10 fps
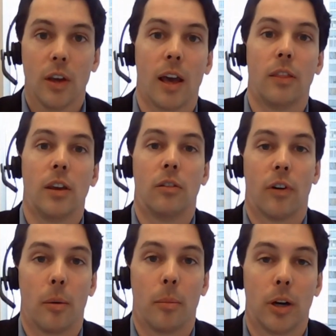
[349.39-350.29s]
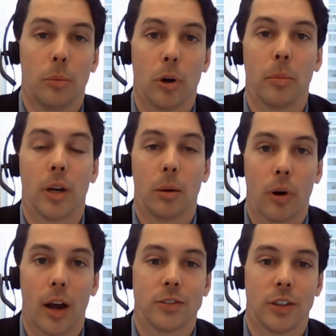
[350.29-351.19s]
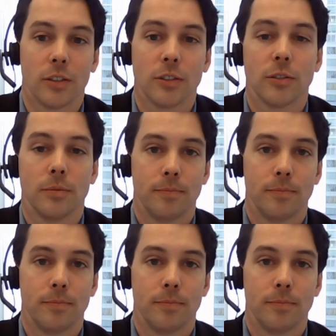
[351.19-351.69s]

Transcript: and the environmental permitting process.